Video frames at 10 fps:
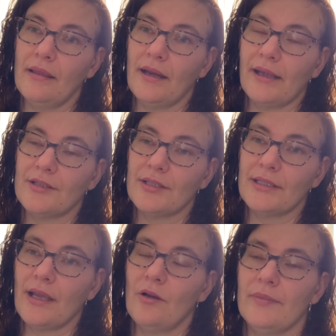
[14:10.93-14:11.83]
I can just
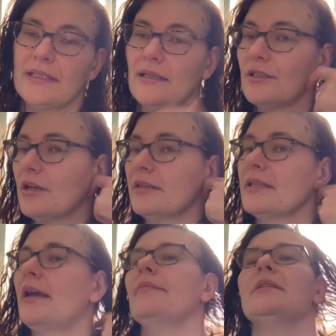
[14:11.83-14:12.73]
stay home and stitch all the
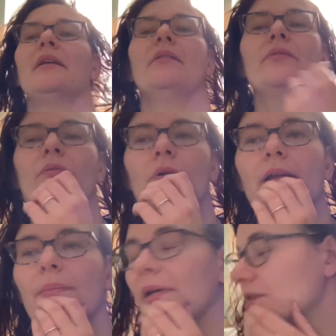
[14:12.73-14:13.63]
time instead of worrying about